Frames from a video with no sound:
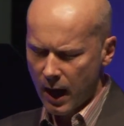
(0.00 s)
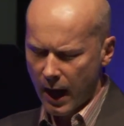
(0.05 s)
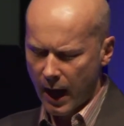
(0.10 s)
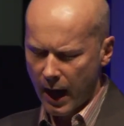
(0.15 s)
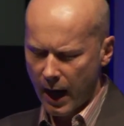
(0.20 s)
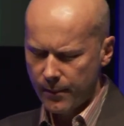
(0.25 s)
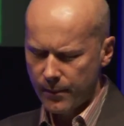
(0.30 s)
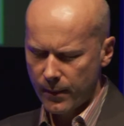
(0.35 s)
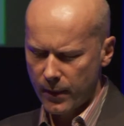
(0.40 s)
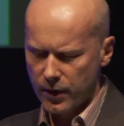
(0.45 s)

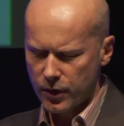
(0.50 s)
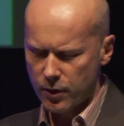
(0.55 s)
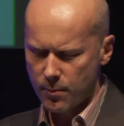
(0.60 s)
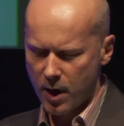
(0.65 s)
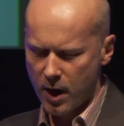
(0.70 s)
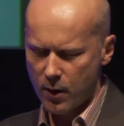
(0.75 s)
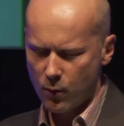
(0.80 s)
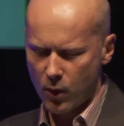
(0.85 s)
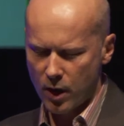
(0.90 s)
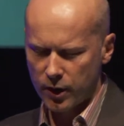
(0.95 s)
Um, you
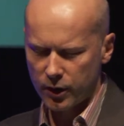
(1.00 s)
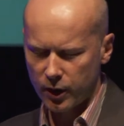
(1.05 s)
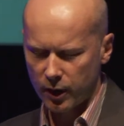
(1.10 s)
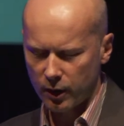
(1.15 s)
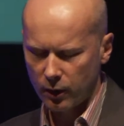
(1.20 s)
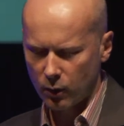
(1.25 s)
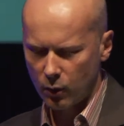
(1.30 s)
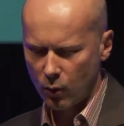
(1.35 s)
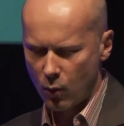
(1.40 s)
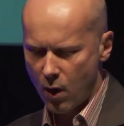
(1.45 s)
might
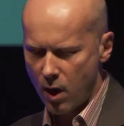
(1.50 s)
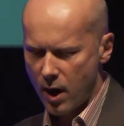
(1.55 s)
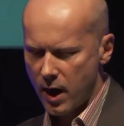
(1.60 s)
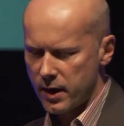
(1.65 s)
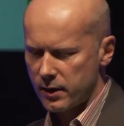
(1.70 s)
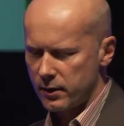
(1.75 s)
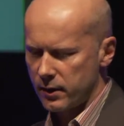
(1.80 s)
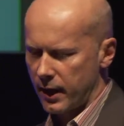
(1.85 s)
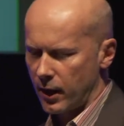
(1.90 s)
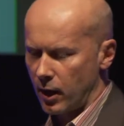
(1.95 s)
wonder
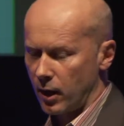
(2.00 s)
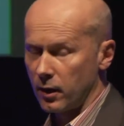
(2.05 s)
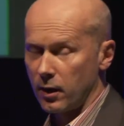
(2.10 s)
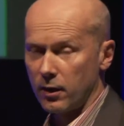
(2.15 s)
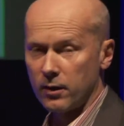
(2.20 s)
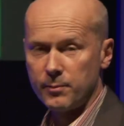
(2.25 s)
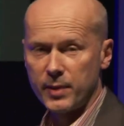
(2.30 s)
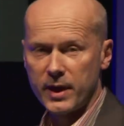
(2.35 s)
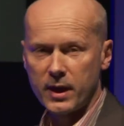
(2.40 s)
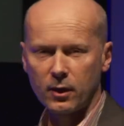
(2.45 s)
why the
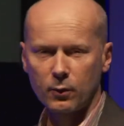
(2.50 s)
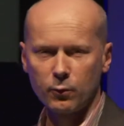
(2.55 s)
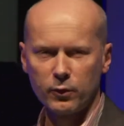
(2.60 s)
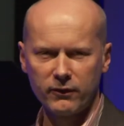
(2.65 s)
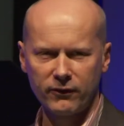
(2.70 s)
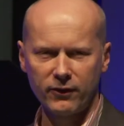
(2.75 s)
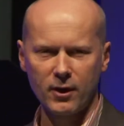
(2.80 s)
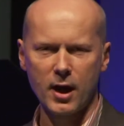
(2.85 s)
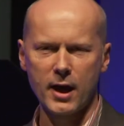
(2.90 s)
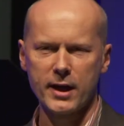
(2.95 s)
hell a beetle
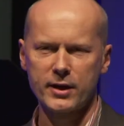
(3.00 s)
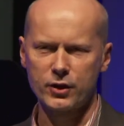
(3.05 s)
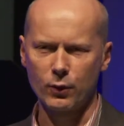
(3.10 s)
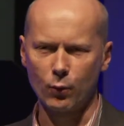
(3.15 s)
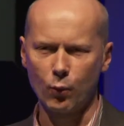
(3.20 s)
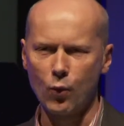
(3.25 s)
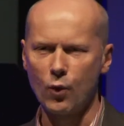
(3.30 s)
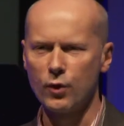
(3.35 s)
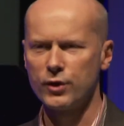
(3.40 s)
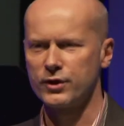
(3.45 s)
would fly
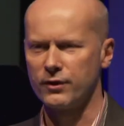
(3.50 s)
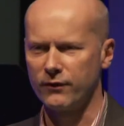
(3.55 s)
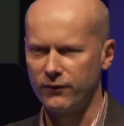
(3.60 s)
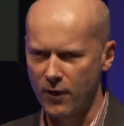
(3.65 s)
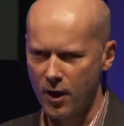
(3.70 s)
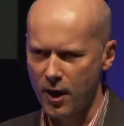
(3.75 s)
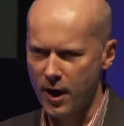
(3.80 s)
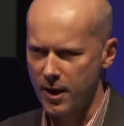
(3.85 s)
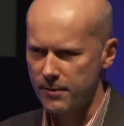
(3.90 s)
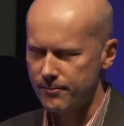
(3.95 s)
towards a
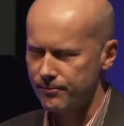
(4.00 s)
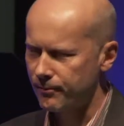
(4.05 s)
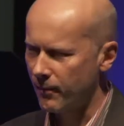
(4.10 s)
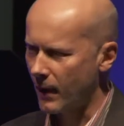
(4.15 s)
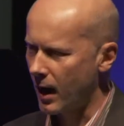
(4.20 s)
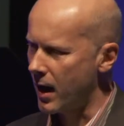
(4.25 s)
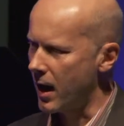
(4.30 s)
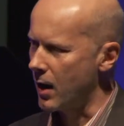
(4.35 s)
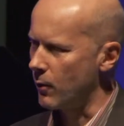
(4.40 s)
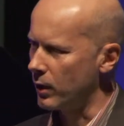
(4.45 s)
fire.
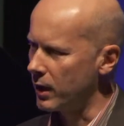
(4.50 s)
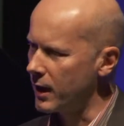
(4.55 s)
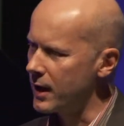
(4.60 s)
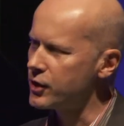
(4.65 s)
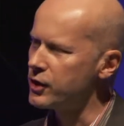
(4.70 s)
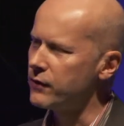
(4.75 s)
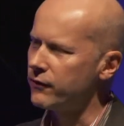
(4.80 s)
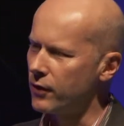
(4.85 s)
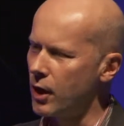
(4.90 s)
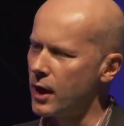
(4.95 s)
Uh, well, it
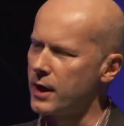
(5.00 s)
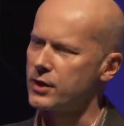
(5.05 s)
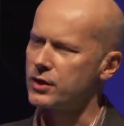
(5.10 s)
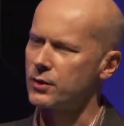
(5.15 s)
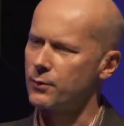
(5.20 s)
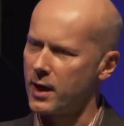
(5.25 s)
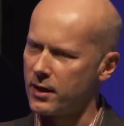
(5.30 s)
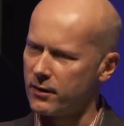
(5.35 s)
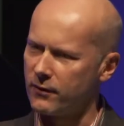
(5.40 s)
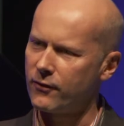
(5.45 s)
actually flies
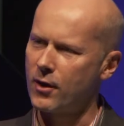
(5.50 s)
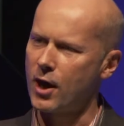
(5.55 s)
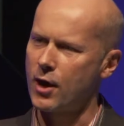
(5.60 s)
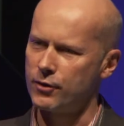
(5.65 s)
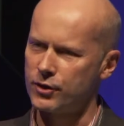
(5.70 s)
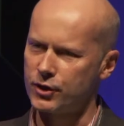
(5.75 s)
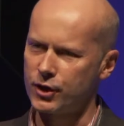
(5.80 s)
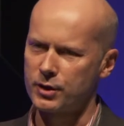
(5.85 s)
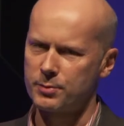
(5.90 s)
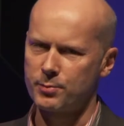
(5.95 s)
to where the fire
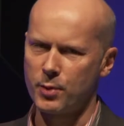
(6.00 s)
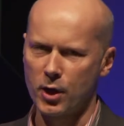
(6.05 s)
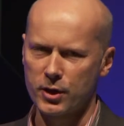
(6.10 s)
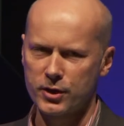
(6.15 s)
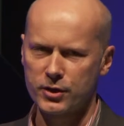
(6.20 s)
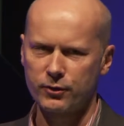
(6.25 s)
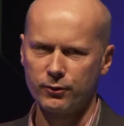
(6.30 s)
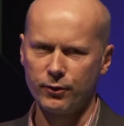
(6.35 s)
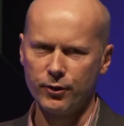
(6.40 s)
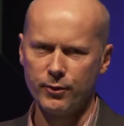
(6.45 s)
has just
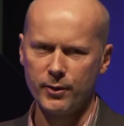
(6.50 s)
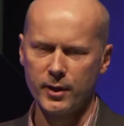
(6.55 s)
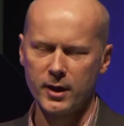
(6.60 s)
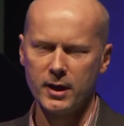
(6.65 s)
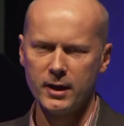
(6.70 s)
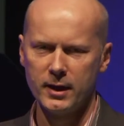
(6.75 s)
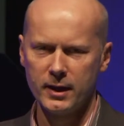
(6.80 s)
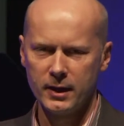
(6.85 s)
passed through and